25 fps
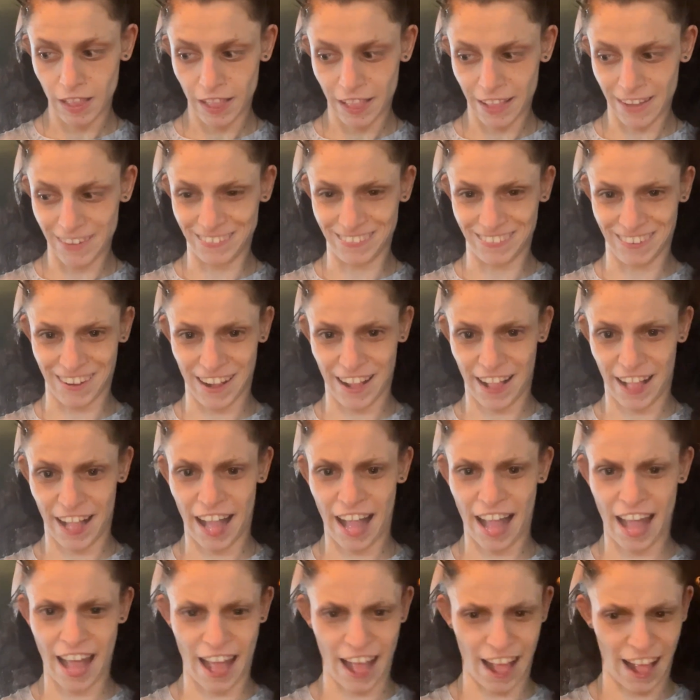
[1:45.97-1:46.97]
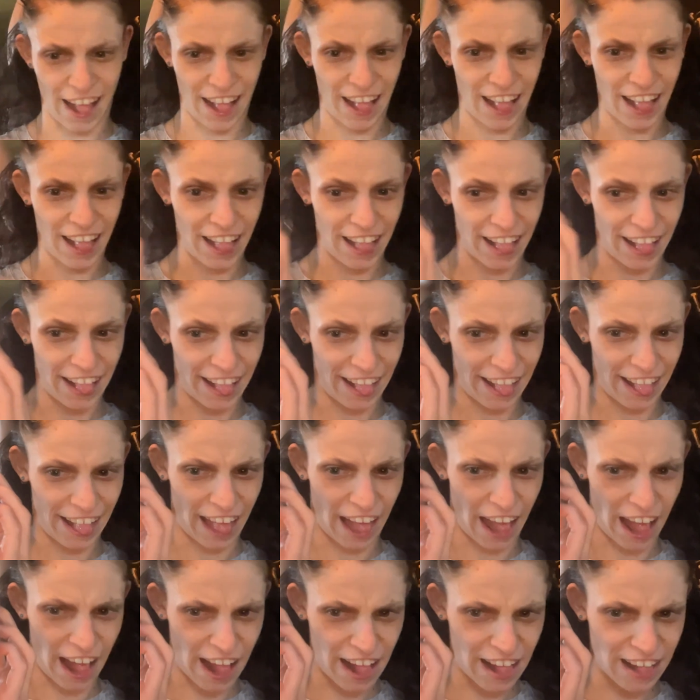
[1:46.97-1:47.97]
What is
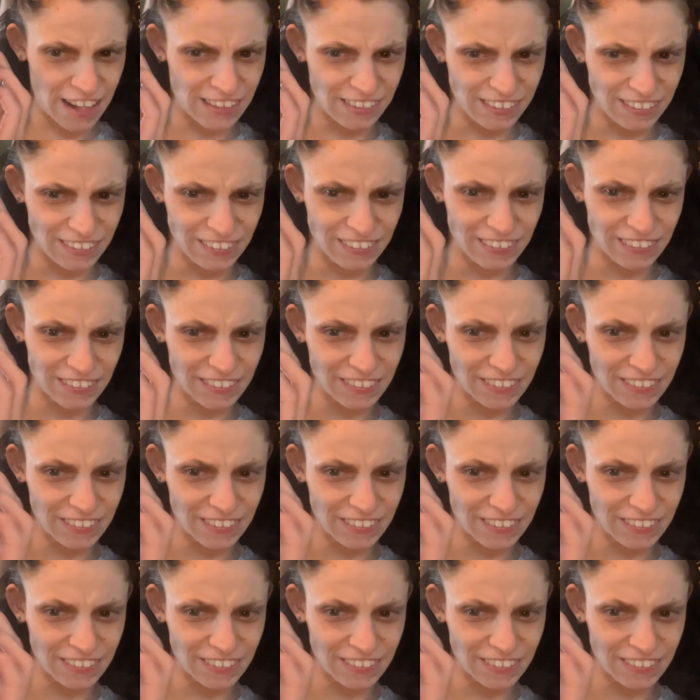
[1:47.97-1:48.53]
this one?